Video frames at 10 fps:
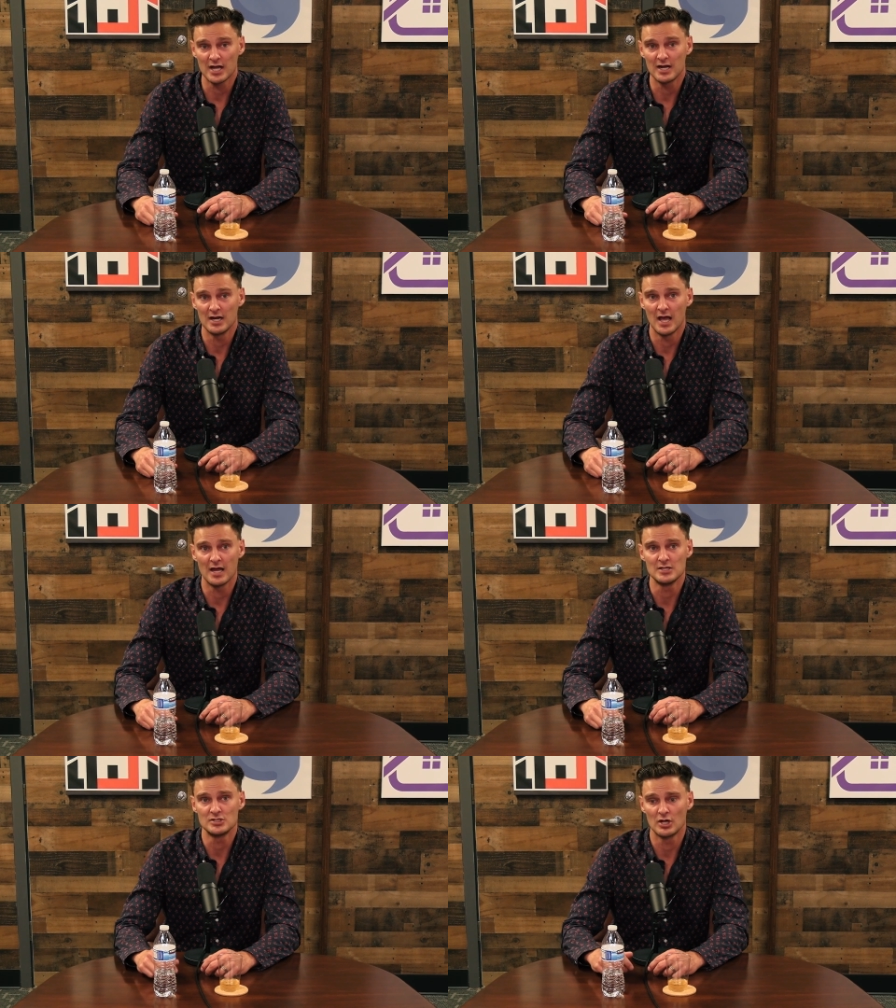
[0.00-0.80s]
And
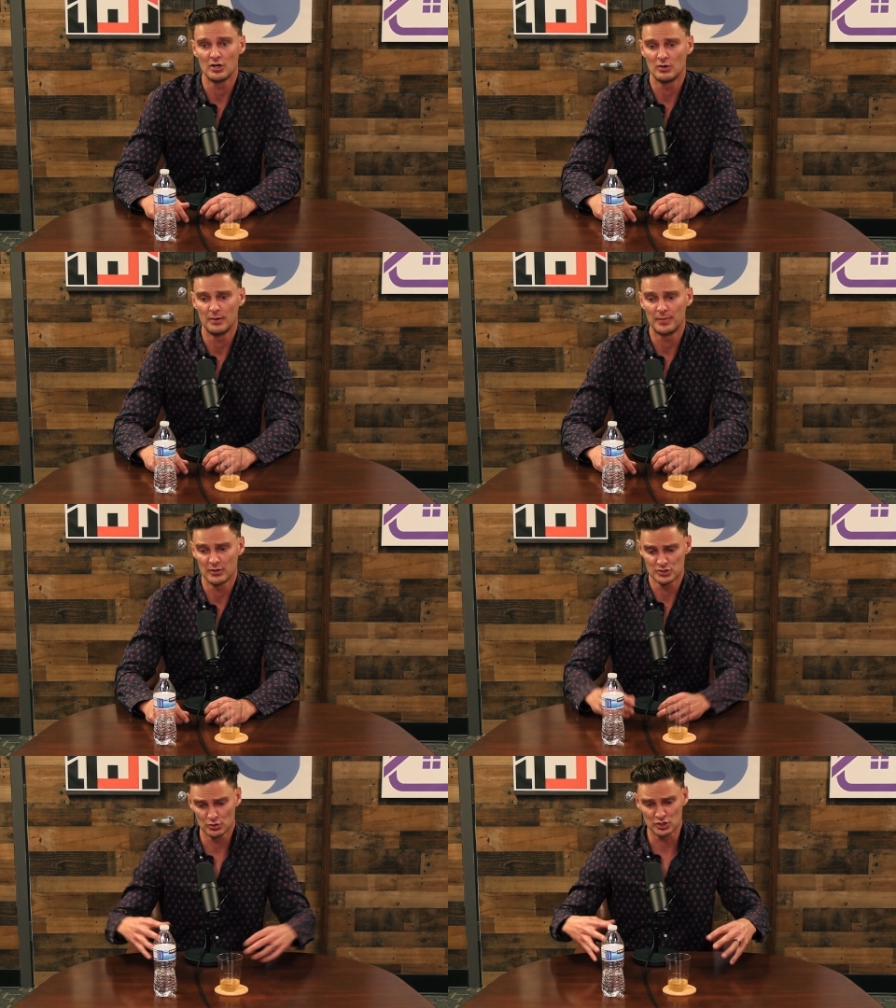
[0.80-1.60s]
and so, but I
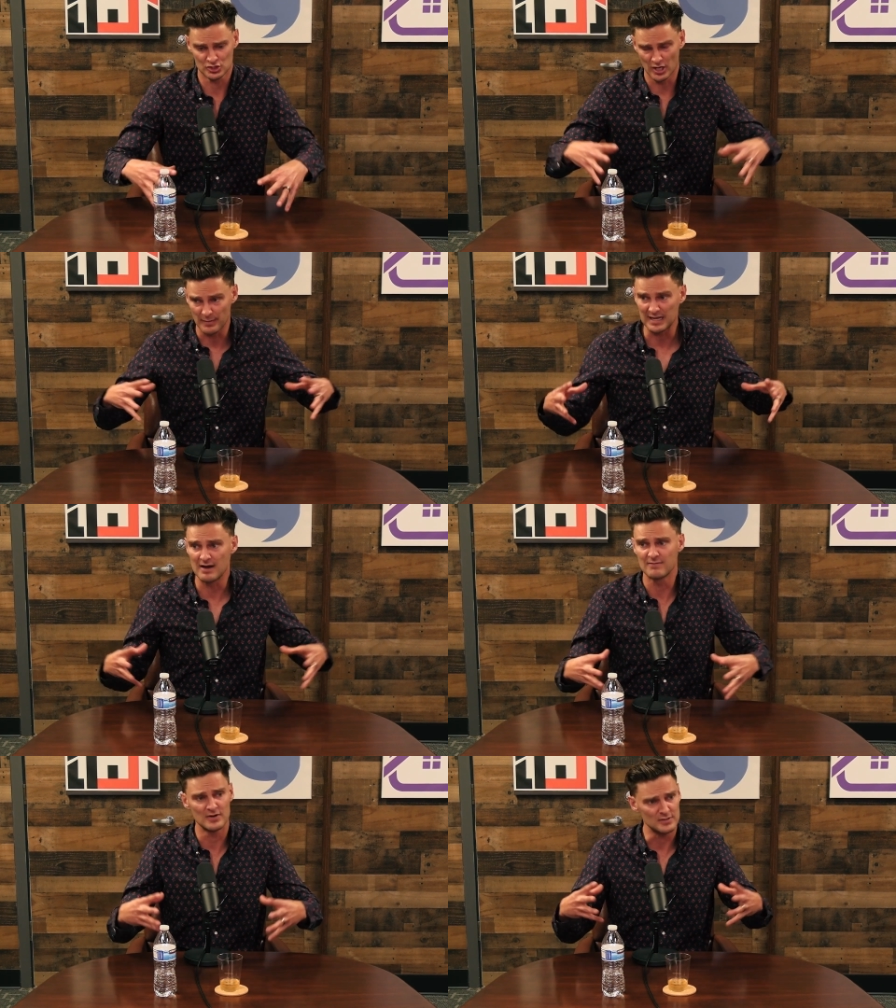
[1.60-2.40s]
was still just trying to make
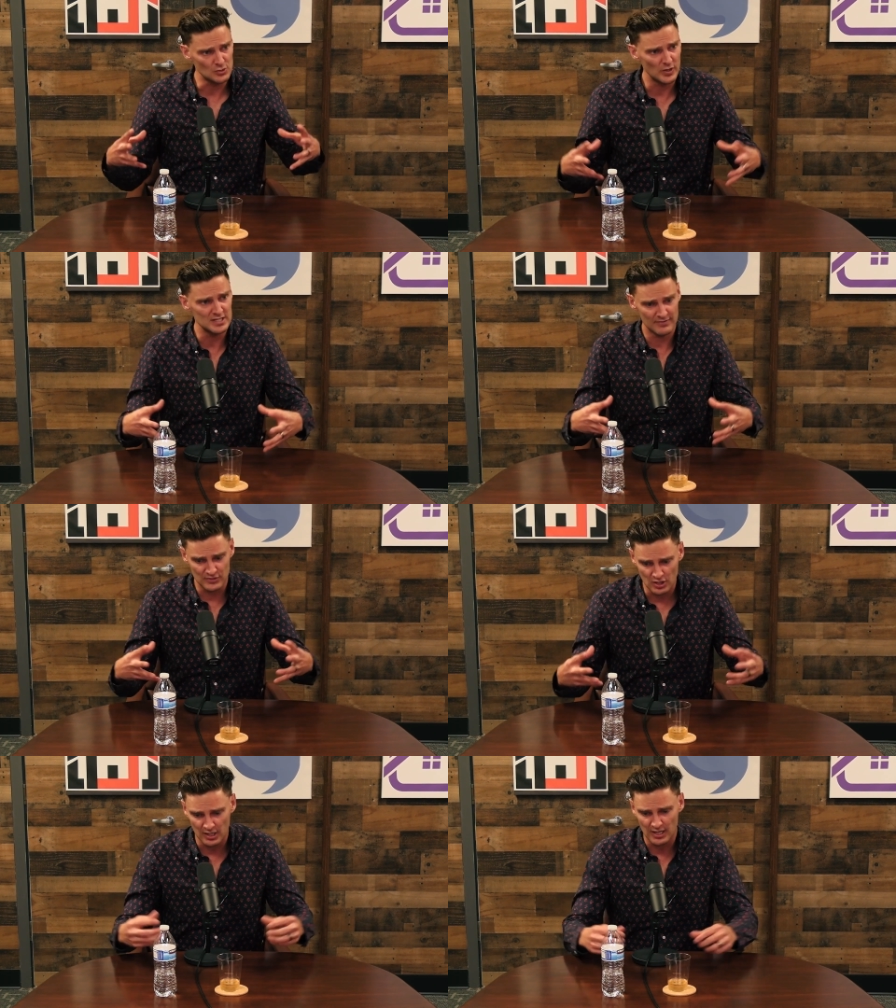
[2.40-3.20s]
every, squeeze every
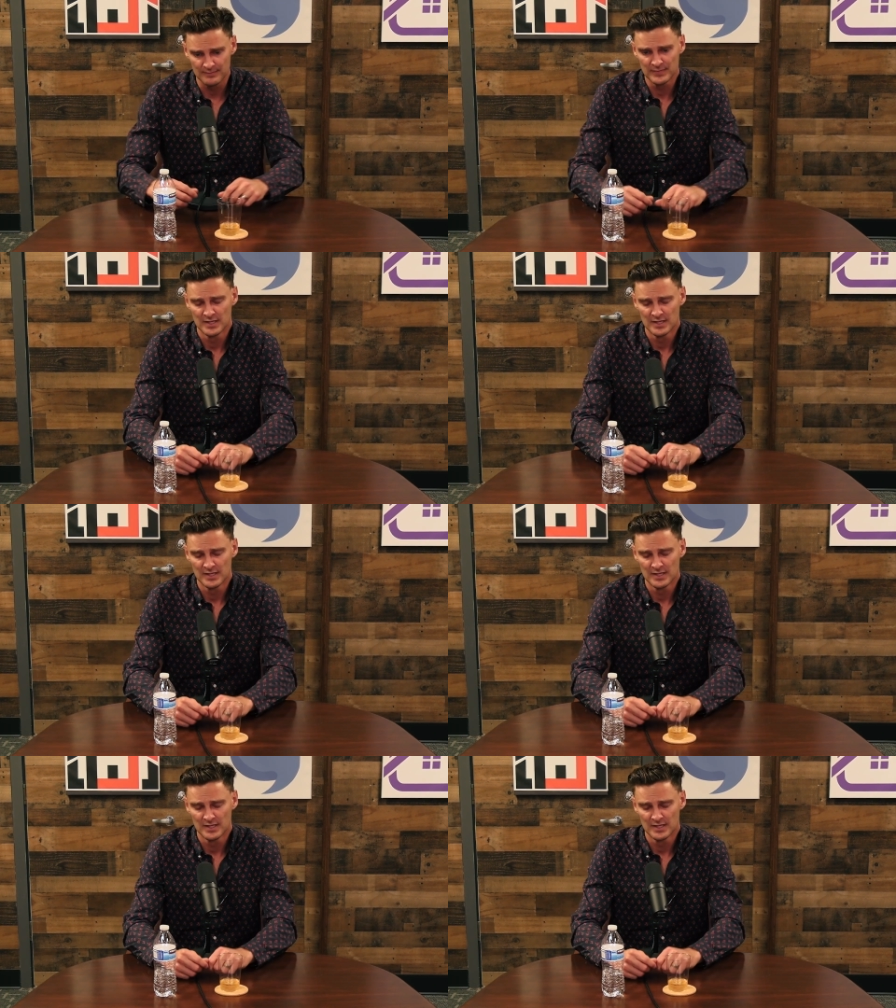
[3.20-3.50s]
dollar.